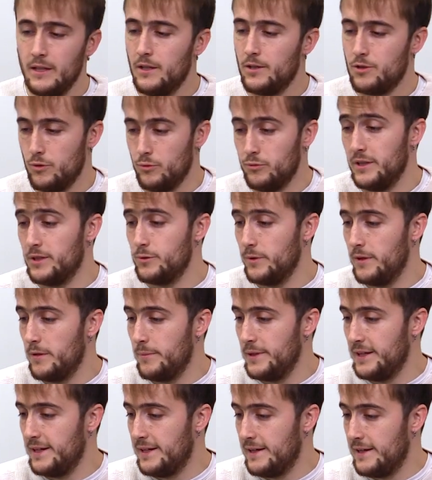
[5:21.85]
So this will
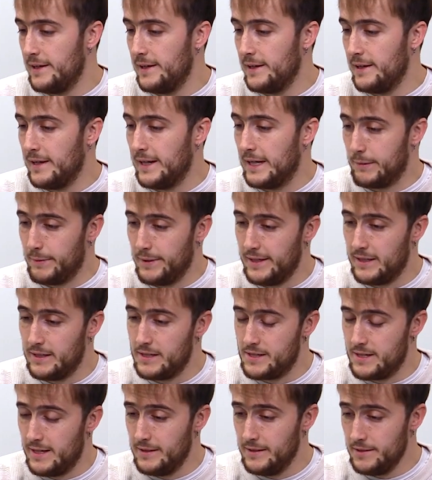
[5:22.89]
be a real
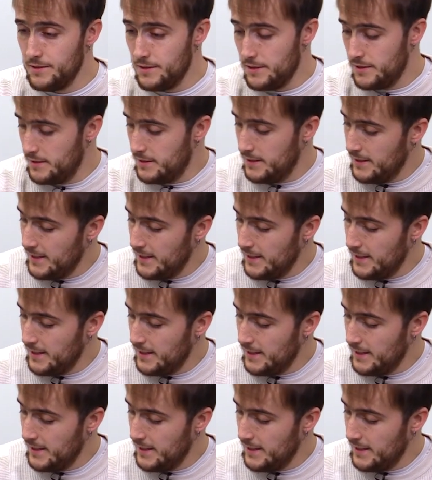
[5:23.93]
challenge.